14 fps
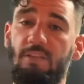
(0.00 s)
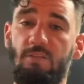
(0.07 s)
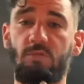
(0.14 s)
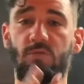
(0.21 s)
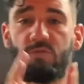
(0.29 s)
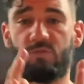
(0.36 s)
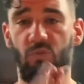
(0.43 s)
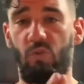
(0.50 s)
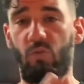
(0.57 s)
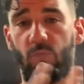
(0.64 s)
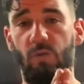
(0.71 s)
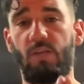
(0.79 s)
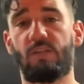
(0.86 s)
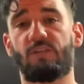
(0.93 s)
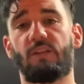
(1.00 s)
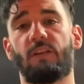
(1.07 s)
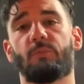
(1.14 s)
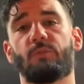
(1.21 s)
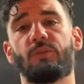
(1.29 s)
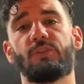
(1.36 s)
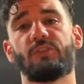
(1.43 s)
you so much. I
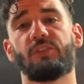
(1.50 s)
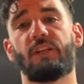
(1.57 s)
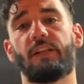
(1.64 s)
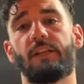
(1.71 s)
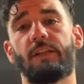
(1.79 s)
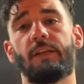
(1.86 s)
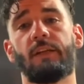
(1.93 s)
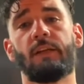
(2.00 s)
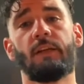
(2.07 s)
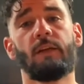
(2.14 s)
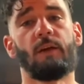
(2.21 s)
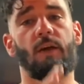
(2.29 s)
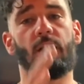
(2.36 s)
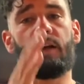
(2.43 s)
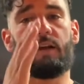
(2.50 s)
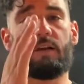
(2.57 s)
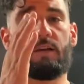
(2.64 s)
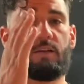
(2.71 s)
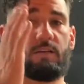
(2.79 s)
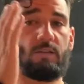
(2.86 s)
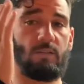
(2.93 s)
appreciate it.
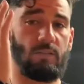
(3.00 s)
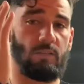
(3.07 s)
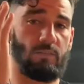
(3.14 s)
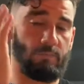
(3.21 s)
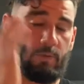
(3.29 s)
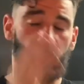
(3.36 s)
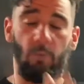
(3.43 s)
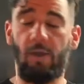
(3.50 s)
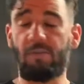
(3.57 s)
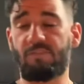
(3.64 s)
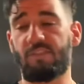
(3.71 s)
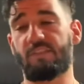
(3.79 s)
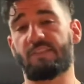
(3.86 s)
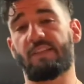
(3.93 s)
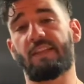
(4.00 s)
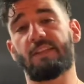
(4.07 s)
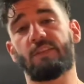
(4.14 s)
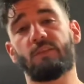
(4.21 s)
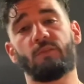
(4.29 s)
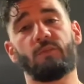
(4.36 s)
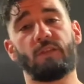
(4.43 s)
My wife says
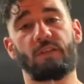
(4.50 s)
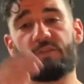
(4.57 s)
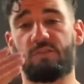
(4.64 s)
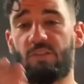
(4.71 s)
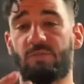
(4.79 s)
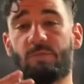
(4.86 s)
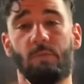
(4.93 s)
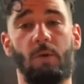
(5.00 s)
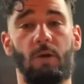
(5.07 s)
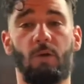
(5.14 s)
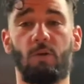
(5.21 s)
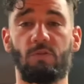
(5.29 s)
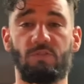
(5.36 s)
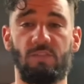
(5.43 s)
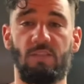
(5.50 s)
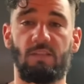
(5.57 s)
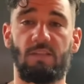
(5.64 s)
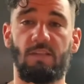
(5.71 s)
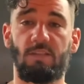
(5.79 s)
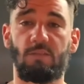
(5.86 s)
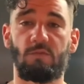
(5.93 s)
thank you, and trust me, my girls say
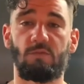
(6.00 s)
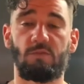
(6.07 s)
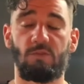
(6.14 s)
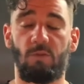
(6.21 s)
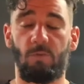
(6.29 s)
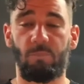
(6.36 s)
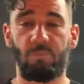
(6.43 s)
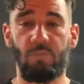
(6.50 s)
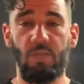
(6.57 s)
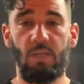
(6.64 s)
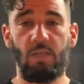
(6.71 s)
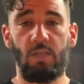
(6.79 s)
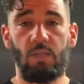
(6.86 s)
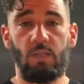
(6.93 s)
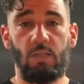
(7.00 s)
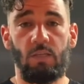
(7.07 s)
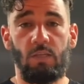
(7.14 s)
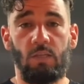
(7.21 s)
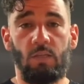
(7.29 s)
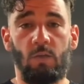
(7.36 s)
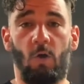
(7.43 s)
thank you. So
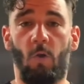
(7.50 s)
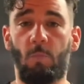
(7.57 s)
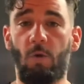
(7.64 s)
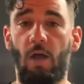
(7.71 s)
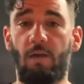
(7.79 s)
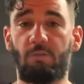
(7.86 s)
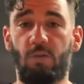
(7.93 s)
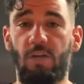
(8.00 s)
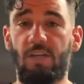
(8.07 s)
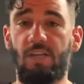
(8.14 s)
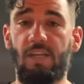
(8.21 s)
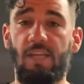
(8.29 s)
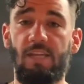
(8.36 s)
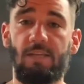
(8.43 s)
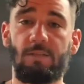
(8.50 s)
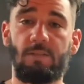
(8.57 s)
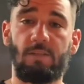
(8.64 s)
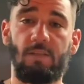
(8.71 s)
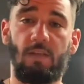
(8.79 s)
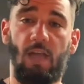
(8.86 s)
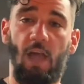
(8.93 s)
hope you all have a great day.
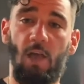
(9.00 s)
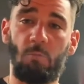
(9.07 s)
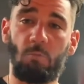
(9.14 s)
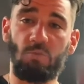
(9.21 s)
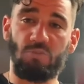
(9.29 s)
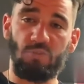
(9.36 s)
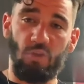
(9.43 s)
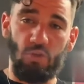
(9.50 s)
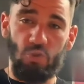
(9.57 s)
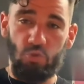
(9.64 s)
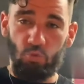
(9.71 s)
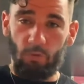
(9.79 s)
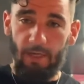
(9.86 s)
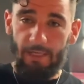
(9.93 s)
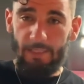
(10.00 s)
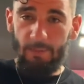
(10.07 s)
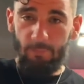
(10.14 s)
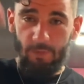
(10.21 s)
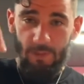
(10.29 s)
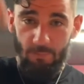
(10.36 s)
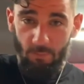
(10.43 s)
I will start training
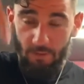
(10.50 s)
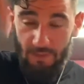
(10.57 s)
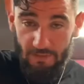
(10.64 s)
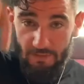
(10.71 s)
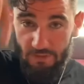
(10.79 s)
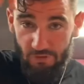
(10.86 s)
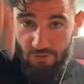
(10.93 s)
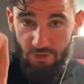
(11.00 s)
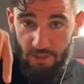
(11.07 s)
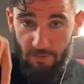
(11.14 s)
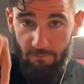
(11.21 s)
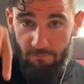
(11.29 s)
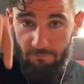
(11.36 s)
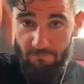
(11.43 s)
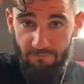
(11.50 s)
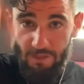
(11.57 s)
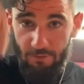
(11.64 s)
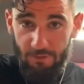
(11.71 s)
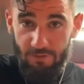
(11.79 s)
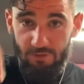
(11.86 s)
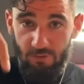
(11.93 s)
people in this gym
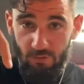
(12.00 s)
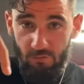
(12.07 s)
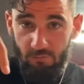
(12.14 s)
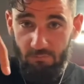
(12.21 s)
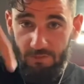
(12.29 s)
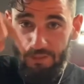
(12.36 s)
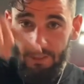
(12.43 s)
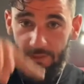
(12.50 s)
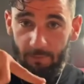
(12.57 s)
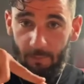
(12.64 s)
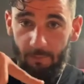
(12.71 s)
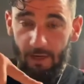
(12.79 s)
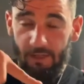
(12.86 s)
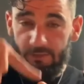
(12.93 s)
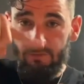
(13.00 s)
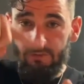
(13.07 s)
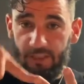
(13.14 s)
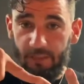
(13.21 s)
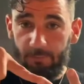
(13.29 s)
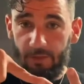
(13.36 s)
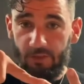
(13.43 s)
very soon, getting my master's,
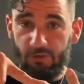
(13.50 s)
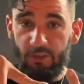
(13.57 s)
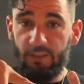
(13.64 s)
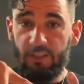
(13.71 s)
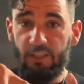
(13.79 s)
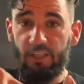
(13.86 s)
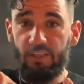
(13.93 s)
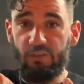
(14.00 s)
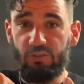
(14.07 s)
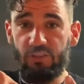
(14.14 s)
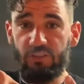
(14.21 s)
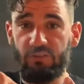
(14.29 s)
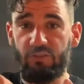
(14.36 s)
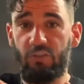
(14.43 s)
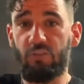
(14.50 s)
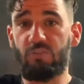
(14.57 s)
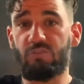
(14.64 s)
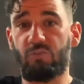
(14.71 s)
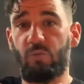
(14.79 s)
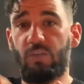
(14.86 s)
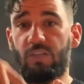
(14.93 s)
getting my strength and conditioning cert
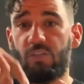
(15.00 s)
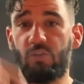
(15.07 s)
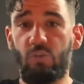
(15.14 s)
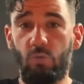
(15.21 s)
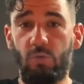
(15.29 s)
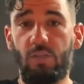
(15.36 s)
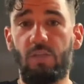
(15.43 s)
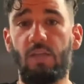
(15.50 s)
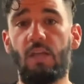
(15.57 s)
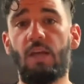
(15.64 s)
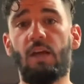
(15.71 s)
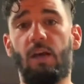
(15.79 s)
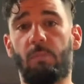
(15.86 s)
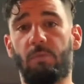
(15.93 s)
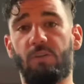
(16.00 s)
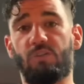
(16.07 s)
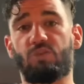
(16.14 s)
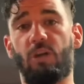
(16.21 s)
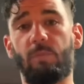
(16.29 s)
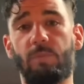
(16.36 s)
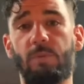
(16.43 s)
so I can do it. I'm gonna
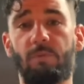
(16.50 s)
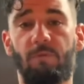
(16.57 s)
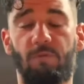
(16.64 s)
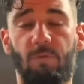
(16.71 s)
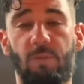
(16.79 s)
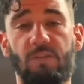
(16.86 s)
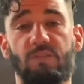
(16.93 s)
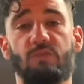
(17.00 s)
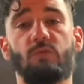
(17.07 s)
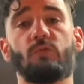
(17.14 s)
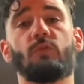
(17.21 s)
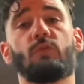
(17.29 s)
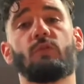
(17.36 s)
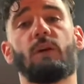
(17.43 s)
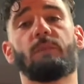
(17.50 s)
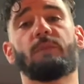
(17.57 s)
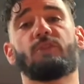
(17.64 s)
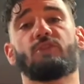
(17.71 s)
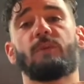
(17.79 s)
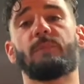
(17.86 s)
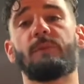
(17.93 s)
train people from my school. I'm
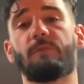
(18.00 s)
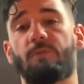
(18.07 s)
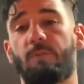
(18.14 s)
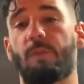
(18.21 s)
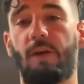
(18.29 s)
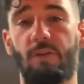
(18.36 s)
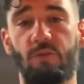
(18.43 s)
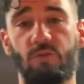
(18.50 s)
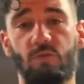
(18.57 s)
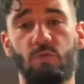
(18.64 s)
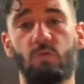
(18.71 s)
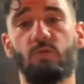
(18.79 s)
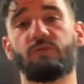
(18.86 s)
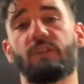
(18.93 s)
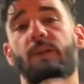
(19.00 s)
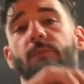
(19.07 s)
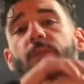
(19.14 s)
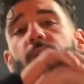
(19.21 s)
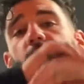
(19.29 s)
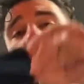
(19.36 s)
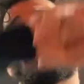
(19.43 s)
gonna train people from my other schools. I'm
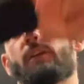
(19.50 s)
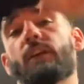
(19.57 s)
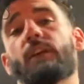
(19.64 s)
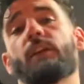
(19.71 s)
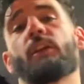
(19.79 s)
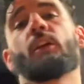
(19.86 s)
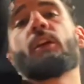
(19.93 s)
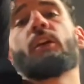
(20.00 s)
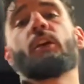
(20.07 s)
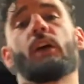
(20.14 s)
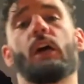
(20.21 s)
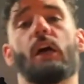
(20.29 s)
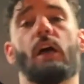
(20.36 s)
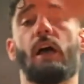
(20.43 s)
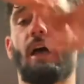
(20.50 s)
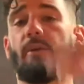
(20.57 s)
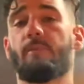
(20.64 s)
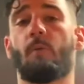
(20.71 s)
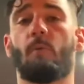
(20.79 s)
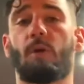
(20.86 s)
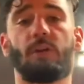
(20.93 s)
gonna train, I've
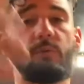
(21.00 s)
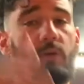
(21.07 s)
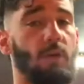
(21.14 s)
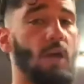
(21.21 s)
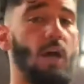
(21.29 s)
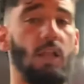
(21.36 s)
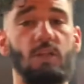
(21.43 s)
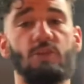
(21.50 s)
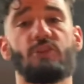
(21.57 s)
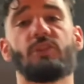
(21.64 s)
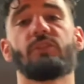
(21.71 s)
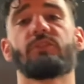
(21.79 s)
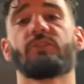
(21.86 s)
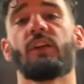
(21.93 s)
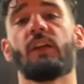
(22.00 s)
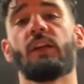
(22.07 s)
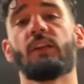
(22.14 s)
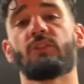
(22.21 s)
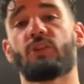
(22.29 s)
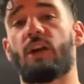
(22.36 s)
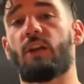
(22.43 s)
been working with colleges,
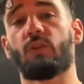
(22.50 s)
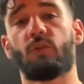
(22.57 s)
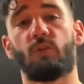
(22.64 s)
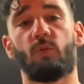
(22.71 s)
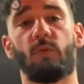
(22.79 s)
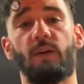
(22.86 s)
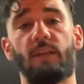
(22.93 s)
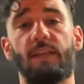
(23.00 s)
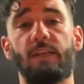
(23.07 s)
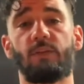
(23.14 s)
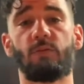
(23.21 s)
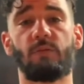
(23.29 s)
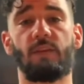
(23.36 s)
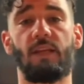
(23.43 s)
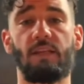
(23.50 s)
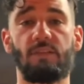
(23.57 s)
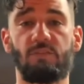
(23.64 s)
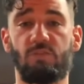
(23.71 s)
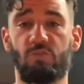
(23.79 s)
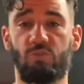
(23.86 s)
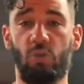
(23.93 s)
trying to learn the way they do
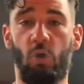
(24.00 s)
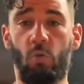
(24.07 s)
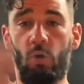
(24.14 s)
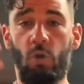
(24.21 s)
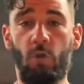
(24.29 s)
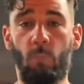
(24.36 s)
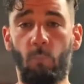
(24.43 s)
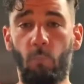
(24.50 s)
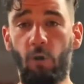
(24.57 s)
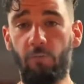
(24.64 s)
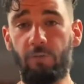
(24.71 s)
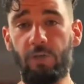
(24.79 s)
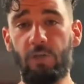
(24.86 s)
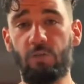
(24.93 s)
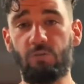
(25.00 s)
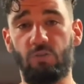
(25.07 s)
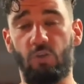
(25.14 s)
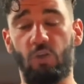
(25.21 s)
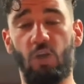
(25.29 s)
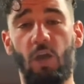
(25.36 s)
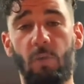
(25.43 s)
things. So more videos
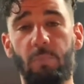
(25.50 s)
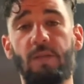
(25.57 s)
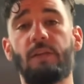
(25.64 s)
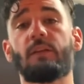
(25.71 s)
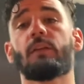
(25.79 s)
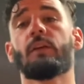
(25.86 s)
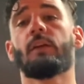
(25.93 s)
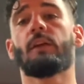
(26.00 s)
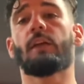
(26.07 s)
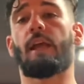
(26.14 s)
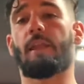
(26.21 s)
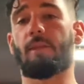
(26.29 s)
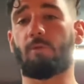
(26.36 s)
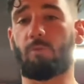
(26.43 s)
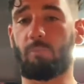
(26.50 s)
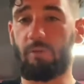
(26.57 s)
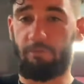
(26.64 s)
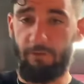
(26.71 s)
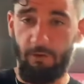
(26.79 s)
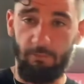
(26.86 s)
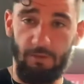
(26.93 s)
are coming, and they will be
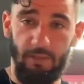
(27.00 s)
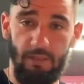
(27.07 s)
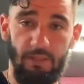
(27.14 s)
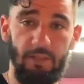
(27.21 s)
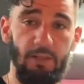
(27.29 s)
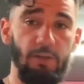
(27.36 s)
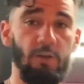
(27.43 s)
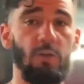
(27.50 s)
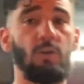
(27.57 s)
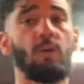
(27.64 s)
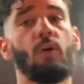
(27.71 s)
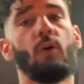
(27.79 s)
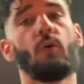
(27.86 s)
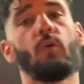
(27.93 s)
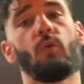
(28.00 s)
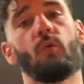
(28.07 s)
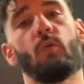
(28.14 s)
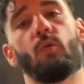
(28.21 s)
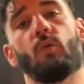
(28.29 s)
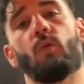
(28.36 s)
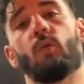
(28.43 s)
filmed in here
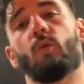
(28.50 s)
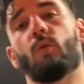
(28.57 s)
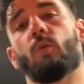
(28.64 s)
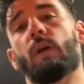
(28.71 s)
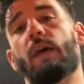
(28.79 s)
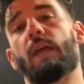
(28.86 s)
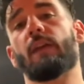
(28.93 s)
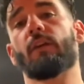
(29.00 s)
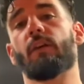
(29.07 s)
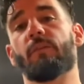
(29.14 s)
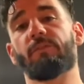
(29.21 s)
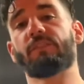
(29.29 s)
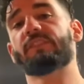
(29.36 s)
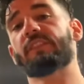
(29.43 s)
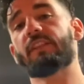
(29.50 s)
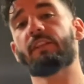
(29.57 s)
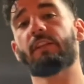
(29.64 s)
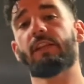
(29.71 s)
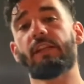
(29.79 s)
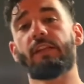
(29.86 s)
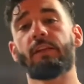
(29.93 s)
or at a
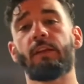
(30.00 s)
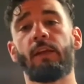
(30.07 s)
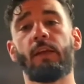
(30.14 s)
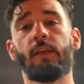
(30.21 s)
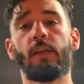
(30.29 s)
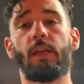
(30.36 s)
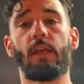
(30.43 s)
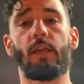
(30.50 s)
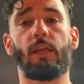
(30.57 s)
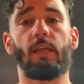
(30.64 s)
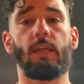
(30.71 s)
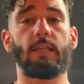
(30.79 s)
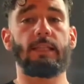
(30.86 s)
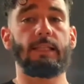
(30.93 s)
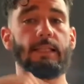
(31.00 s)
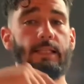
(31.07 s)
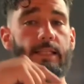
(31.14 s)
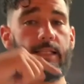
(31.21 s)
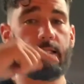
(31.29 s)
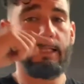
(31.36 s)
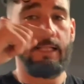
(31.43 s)
facility.
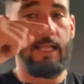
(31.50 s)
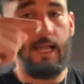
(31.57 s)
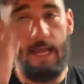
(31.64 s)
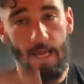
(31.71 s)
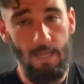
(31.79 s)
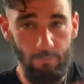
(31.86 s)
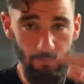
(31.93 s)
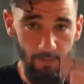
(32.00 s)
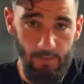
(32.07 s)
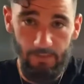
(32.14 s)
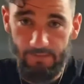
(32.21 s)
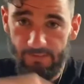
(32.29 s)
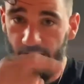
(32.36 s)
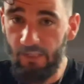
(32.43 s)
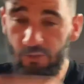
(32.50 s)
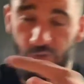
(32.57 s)
I'm excited. You